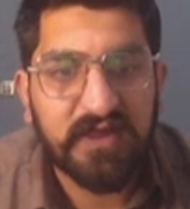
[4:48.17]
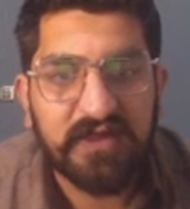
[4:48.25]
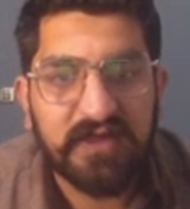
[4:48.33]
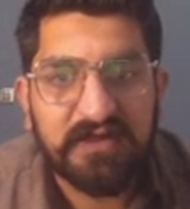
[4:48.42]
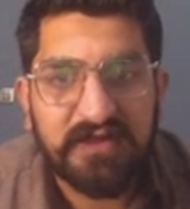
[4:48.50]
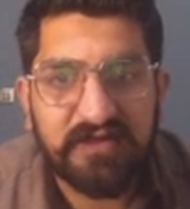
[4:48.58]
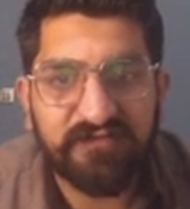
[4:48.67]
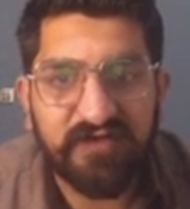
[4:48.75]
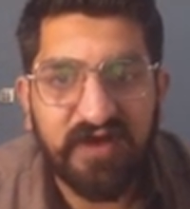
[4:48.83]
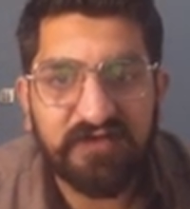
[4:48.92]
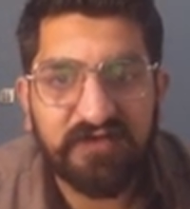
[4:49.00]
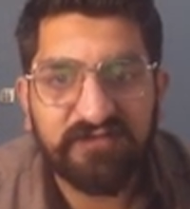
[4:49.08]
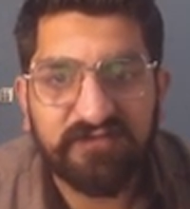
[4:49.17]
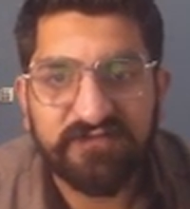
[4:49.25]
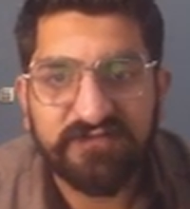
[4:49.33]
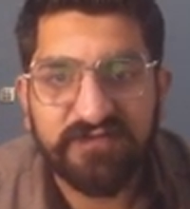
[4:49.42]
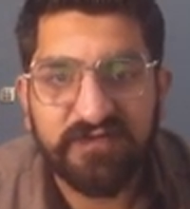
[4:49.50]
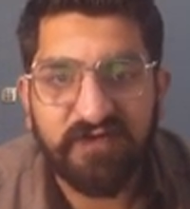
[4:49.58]
e5,
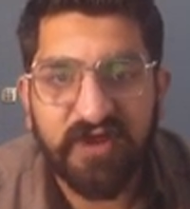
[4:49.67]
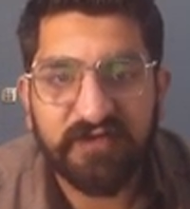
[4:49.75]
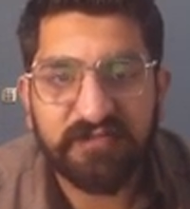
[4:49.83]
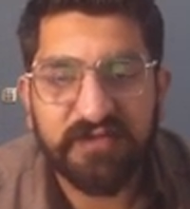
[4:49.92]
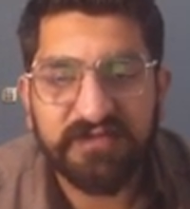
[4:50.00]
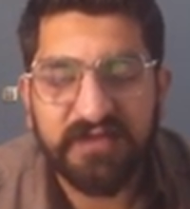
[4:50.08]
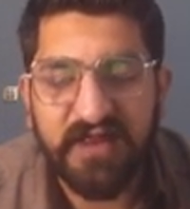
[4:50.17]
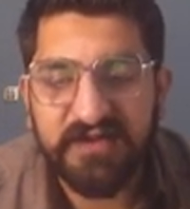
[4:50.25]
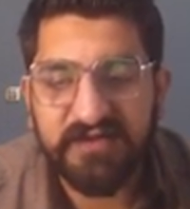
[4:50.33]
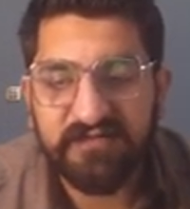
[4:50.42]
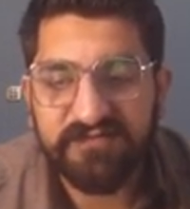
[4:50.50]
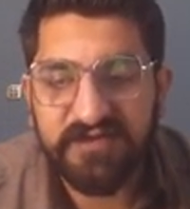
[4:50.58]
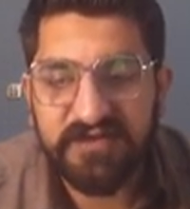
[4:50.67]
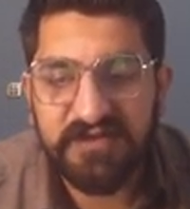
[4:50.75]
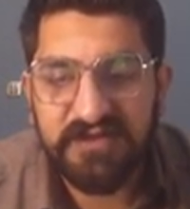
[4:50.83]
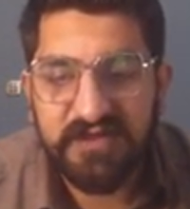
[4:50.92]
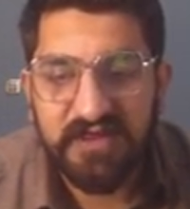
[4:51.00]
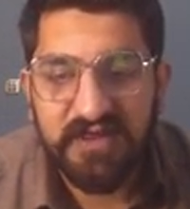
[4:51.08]
the white plays knight
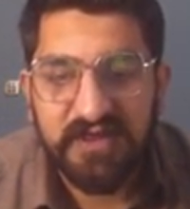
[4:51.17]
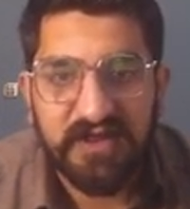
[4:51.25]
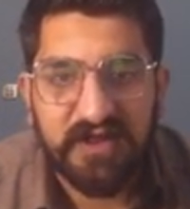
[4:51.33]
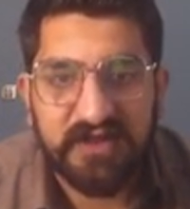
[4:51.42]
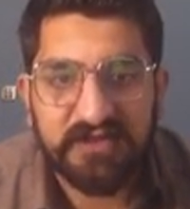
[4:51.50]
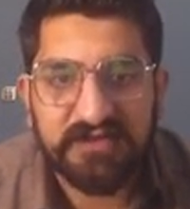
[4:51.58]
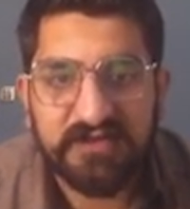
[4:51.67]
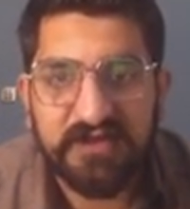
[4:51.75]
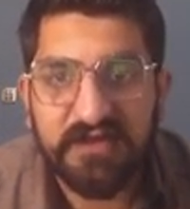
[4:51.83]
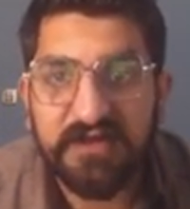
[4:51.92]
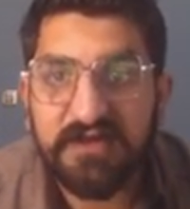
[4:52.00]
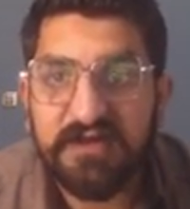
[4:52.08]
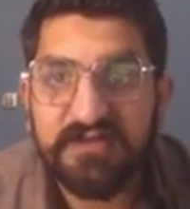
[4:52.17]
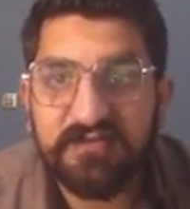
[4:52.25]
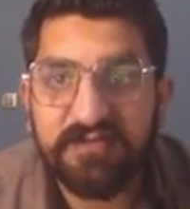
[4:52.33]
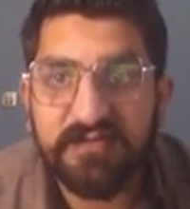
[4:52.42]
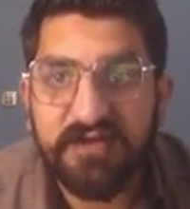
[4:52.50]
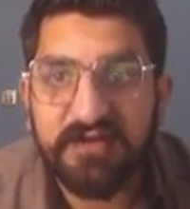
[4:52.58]
f3, and the other
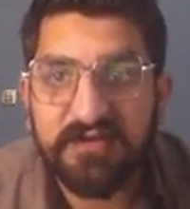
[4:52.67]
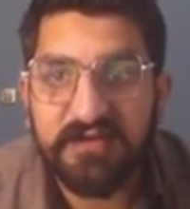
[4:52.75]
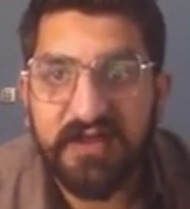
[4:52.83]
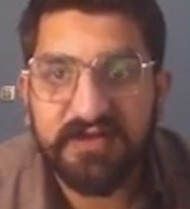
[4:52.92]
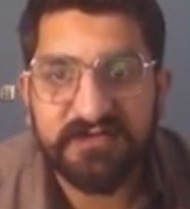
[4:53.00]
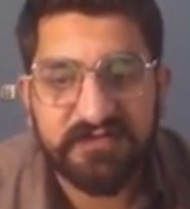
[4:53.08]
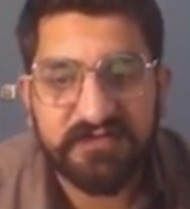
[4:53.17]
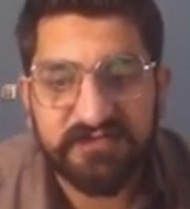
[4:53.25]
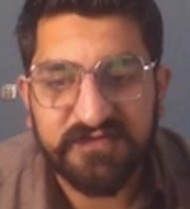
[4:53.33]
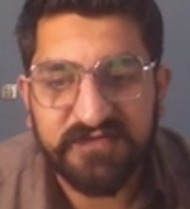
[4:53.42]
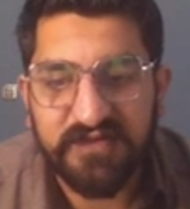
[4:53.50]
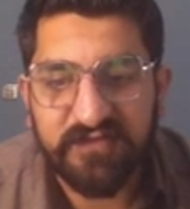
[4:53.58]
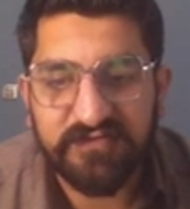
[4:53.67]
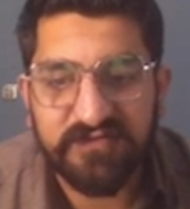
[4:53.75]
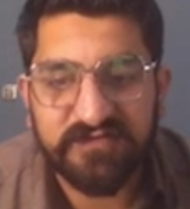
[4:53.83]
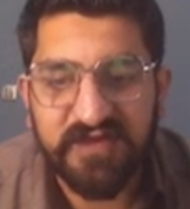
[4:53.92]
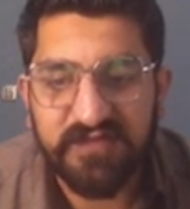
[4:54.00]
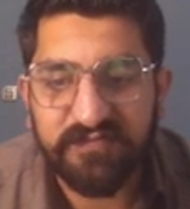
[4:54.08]
opponent knight c6. Now the
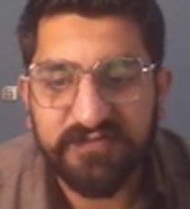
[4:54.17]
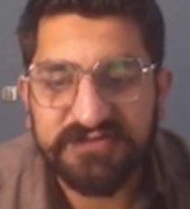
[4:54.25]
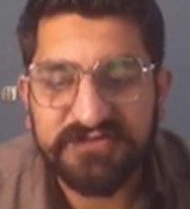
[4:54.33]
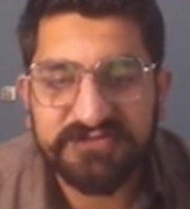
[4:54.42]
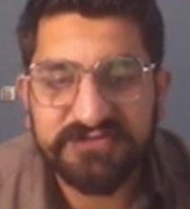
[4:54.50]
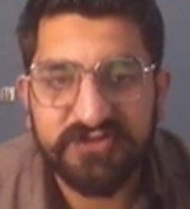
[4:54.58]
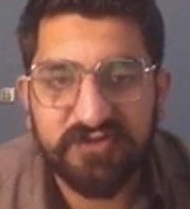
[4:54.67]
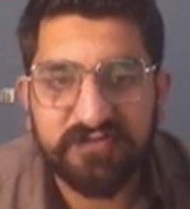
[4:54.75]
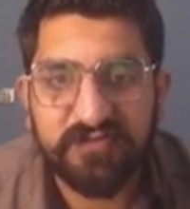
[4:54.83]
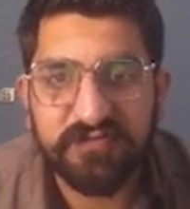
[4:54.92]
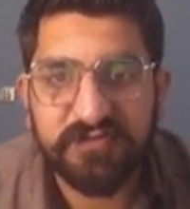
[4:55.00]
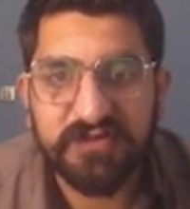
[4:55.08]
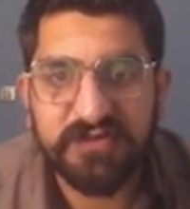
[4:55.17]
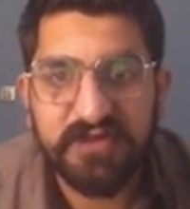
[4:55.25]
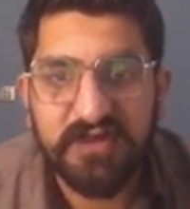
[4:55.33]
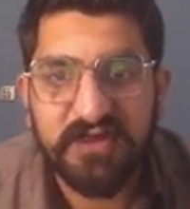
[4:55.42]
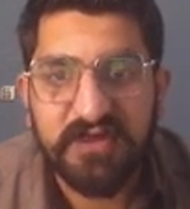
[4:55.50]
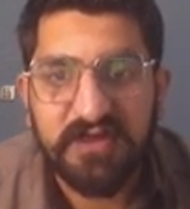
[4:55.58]
same position, same opening,
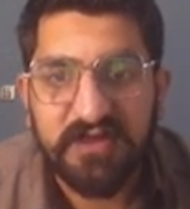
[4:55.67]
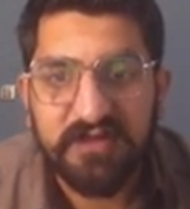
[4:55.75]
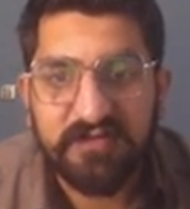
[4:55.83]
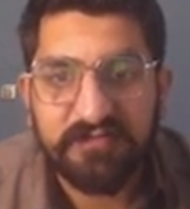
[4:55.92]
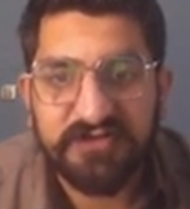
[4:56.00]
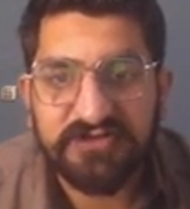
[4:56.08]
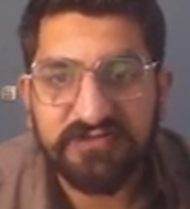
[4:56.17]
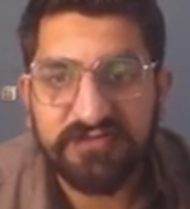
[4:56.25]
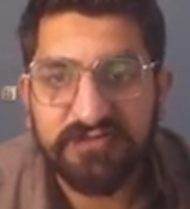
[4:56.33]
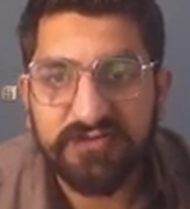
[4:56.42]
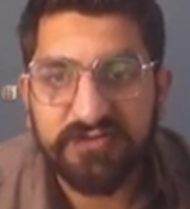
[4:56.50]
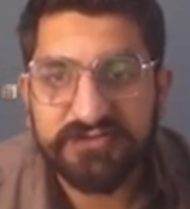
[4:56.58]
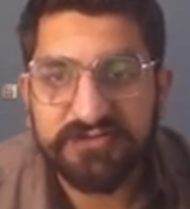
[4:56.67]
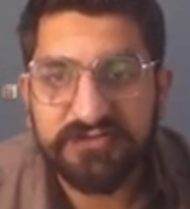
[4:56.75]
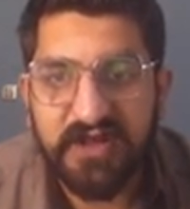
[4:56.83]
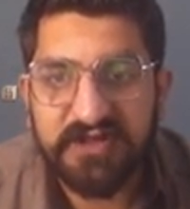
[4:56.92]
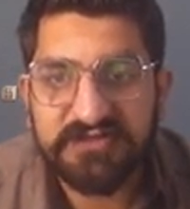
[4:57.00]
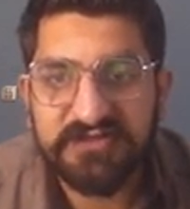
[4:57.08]
bishop goes to
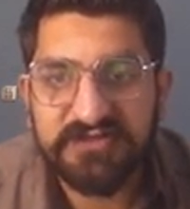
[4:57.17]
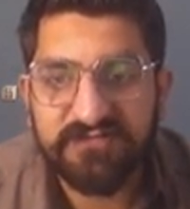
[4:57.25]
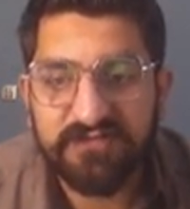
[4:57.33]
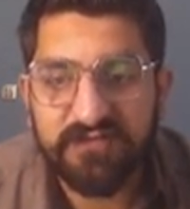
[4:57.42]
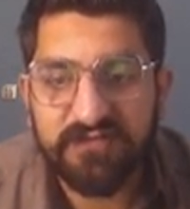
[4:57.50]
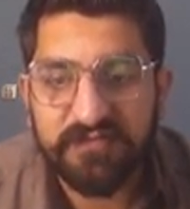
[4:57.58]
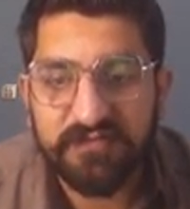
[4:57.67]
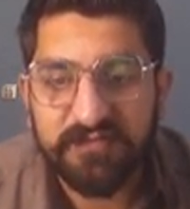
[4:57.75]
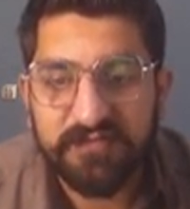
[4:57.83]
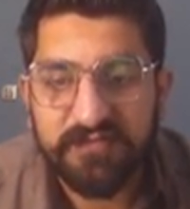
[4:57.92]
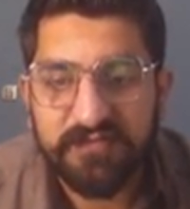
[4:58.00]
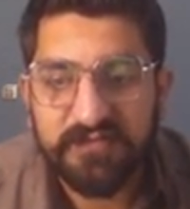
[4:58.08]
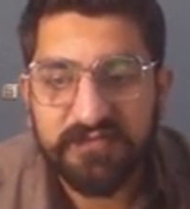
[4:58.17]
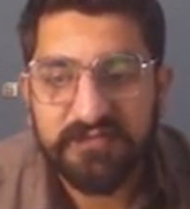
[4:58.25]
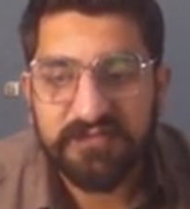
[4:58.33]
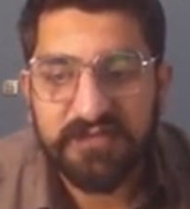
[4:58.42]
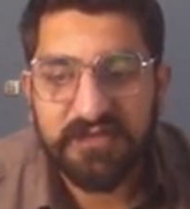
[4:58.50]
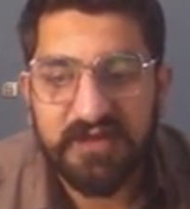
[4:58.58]
knight c4,
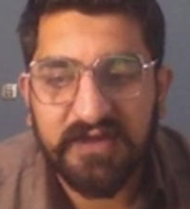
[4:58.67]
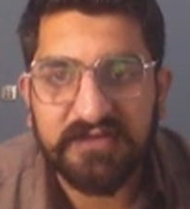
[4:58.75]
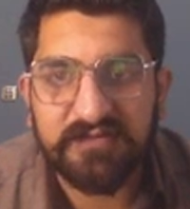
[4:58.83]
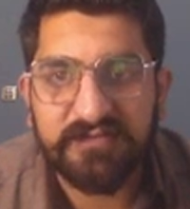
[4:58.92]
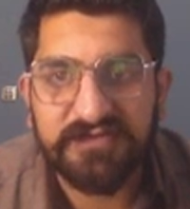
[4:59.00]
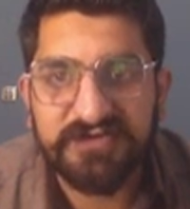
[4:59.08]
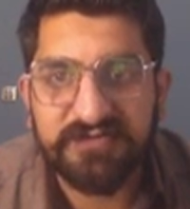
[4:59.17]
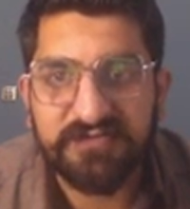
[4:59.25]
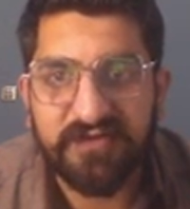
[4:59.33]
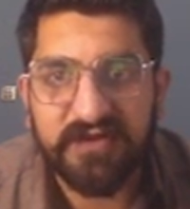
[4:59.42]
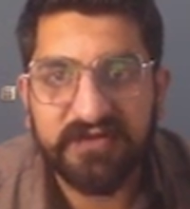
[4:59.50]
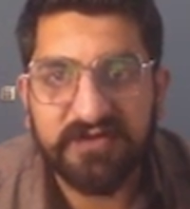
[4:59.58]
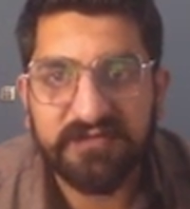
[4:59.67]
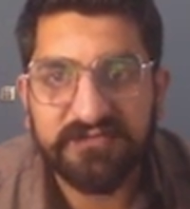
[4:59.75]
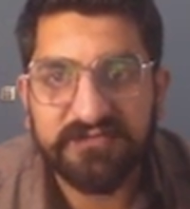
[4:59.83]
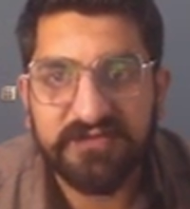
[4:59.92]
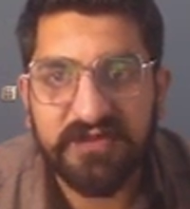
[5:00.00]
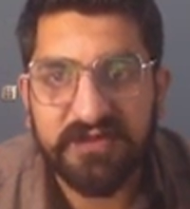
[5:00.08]
and the bishop right comes to
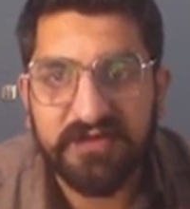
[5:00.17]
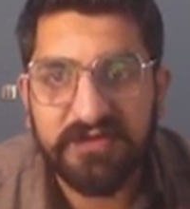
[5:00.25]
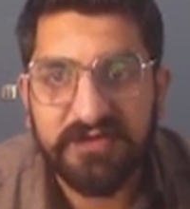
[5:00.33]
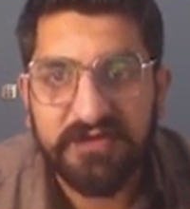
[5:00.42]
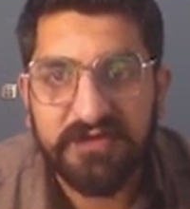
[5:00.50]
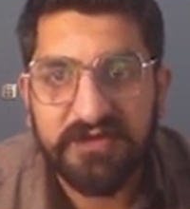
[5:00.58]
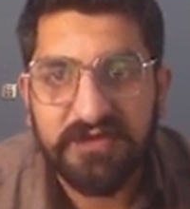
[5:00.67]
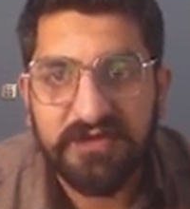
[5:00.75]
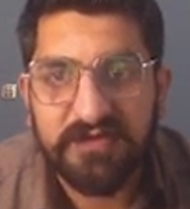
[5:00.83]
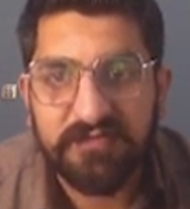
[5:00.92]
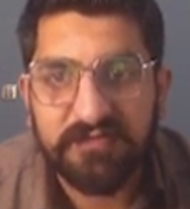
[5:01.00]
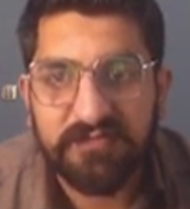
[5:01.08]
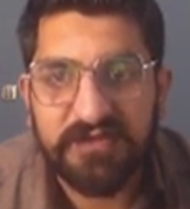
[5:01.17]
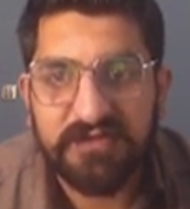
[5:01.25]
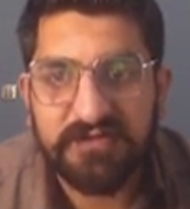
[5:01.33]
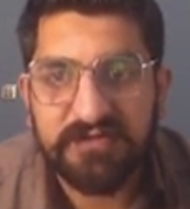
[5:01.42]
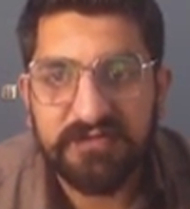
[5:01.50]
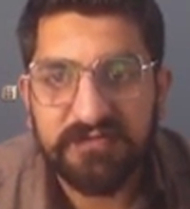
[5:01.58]
there.
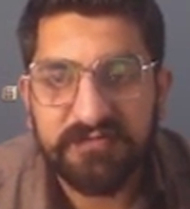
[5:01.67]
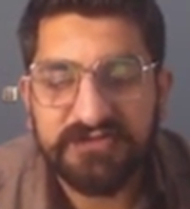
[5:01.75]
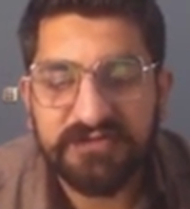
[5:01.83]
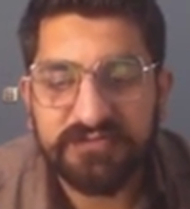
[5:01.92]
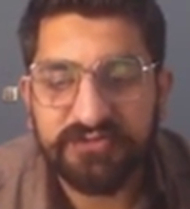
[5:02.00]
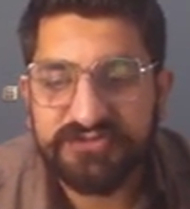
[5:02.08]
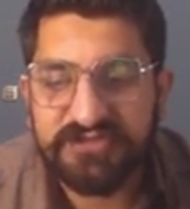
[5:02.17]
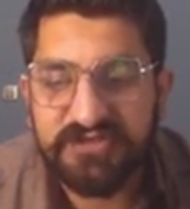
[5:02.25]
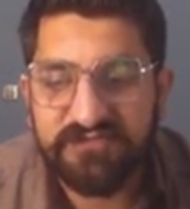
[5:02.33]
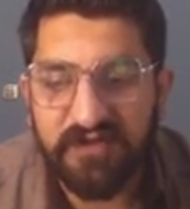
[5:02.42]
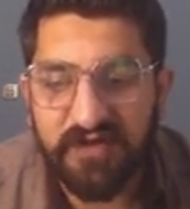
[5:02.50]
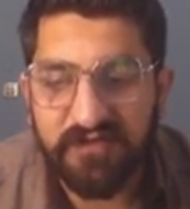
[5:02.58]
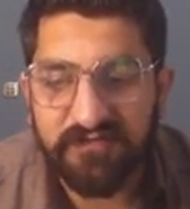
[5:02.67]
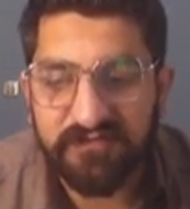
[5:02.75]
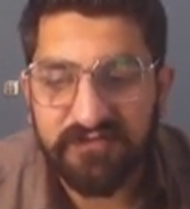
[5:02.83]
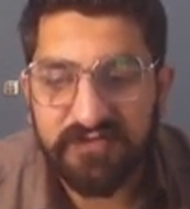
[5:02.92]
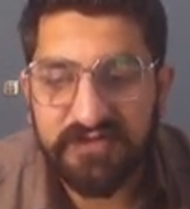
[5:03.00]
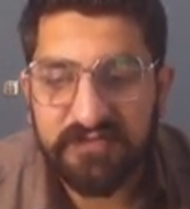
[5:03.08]
bishop to c5.
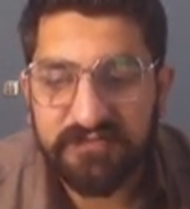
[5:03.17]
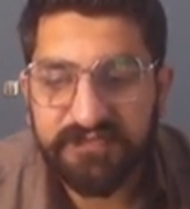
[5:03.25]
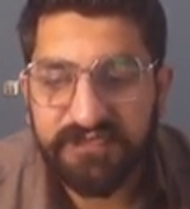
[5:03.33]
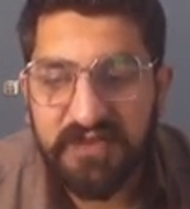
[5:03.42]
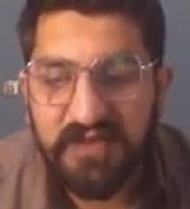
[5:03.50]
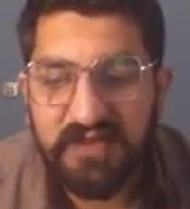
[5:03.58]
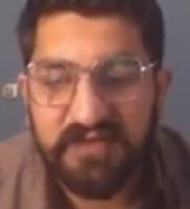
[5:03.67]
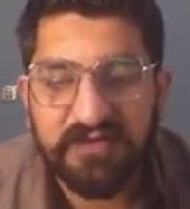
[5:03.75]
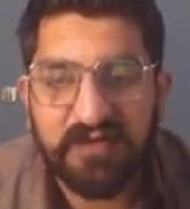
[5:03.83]
Okay, now